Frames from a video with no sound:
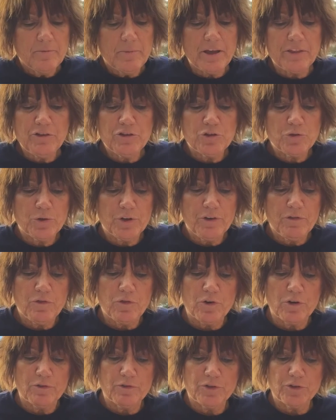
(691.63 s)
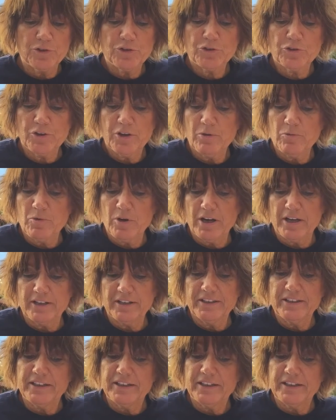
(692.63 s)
Matthew 24, verse 31.